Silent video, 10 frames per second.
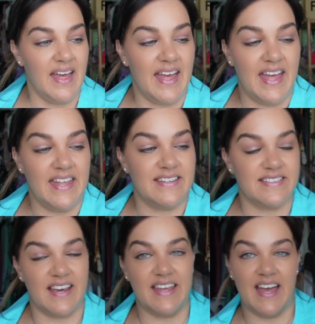
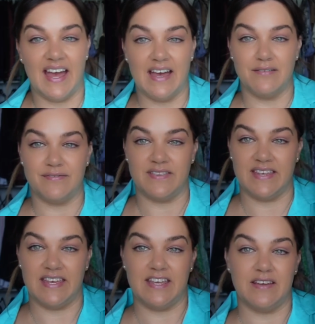And I have
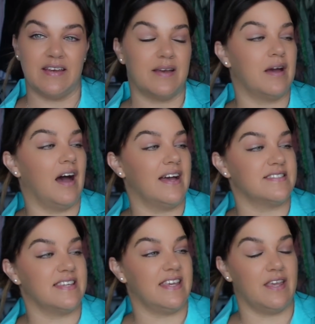the
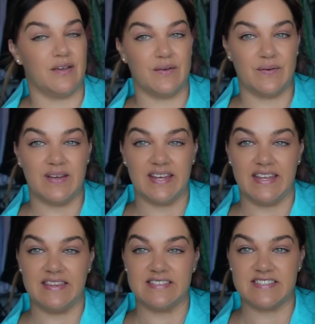Iseeu
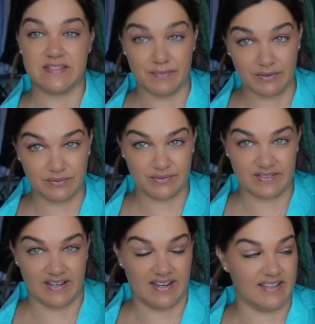in the small
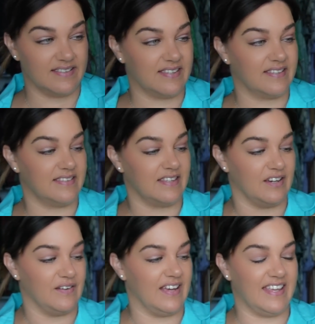size.
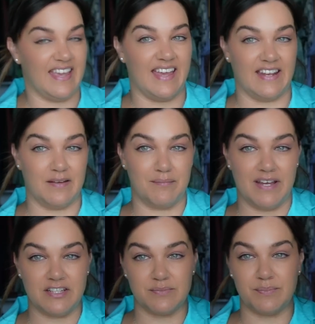So again,
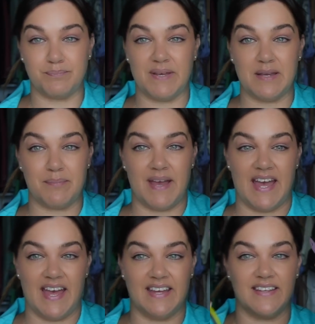much bigger
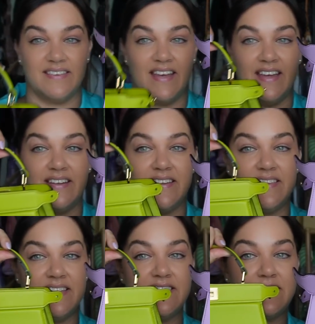bag than
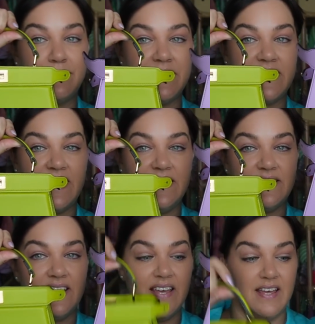this
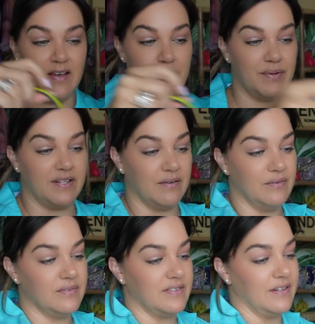Petite. But
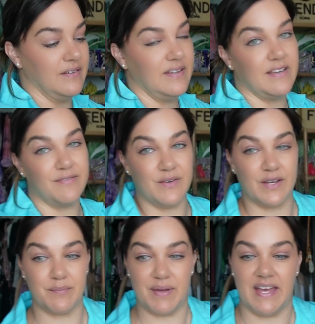also, if you
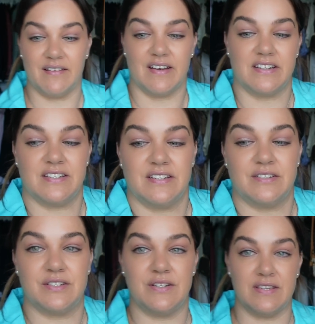compare it
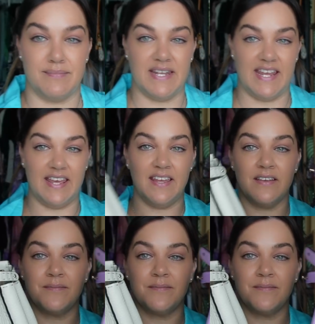to the Mini,